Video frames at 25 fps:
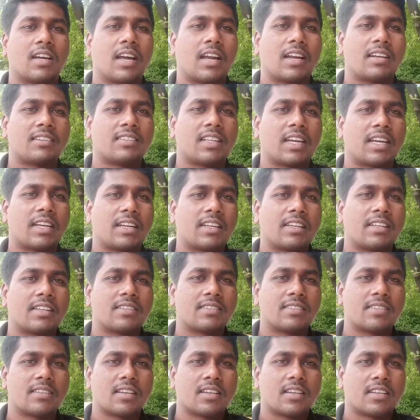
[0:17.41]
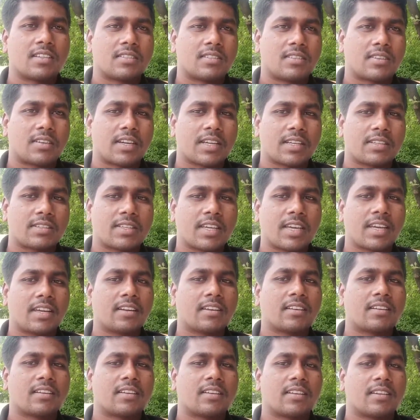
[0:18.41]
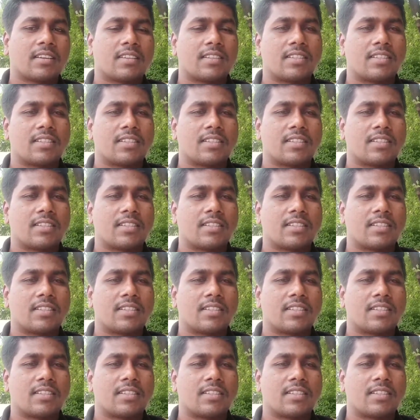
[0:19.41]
and that is tracing